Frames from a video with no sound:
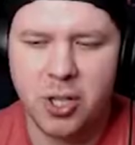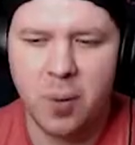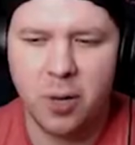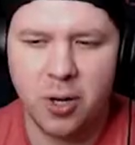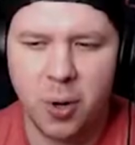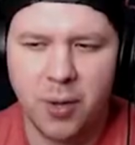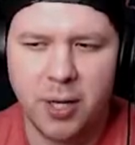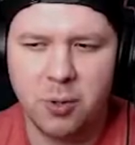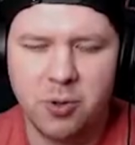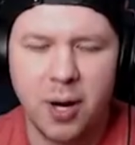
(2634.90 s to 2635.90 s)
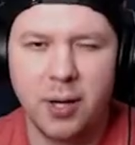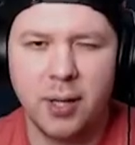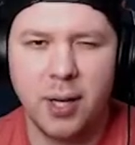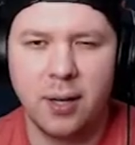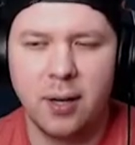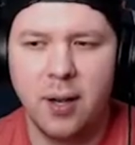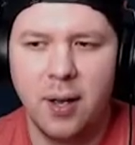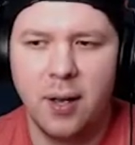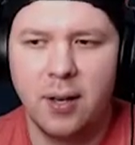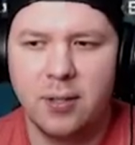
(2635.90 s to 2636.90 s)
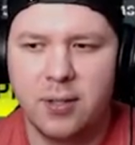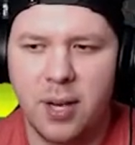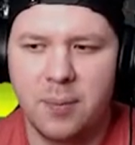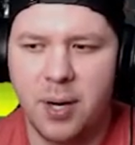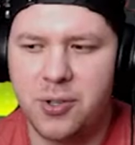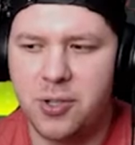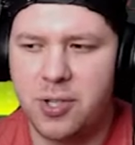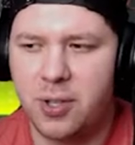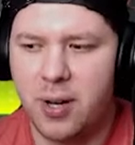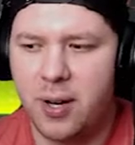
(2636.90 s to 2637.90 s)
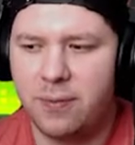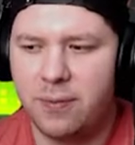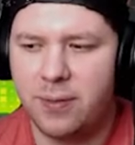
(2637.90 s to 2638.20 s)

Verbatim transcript: I would have known that he was trying to get 10 monsters in the grave,